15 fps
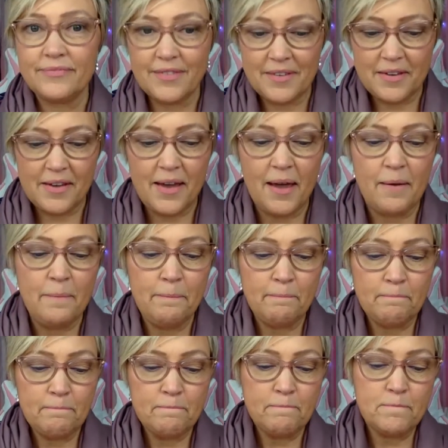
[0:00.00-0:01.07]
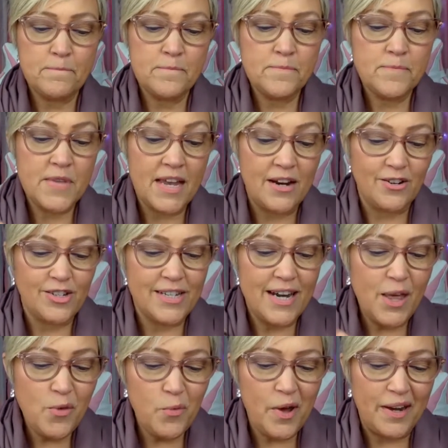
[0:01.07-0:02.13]
Okay. Here's
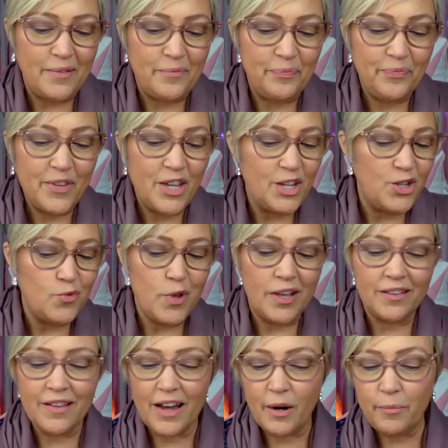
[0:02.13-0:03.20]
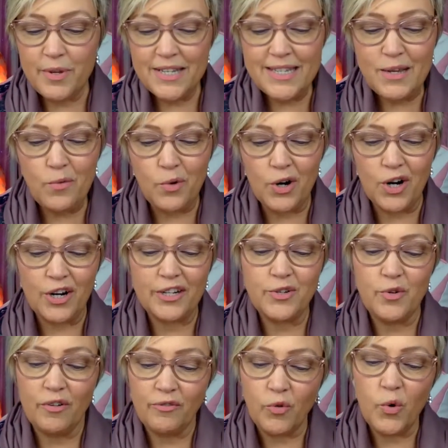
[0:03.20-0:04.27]
another one. Doing a lot of busy work
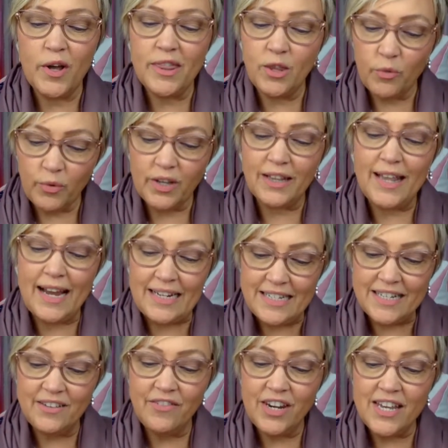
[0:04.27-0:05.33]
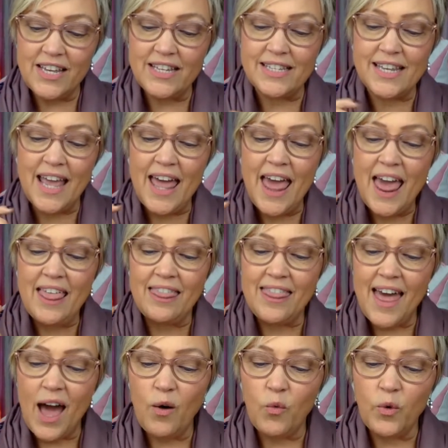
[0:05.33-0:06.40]
to avoid the real activities
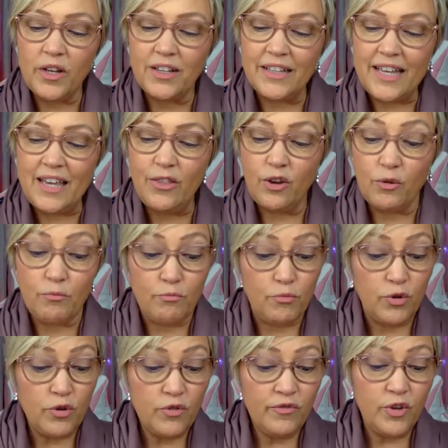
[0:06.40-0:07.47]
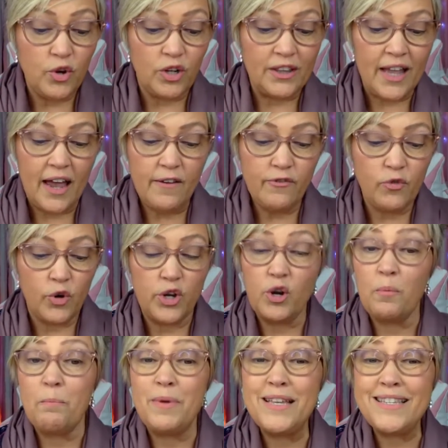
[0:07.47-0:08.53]
that will either move your life or your
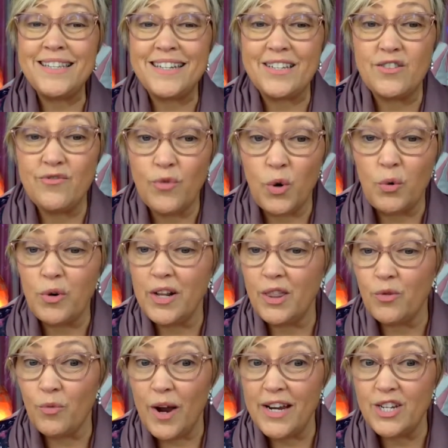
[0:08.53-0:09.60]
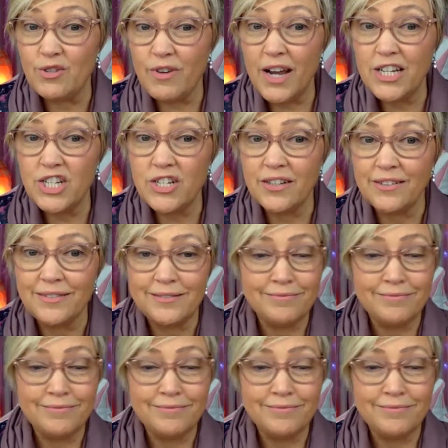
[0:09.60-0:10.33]
business forward in the right direction.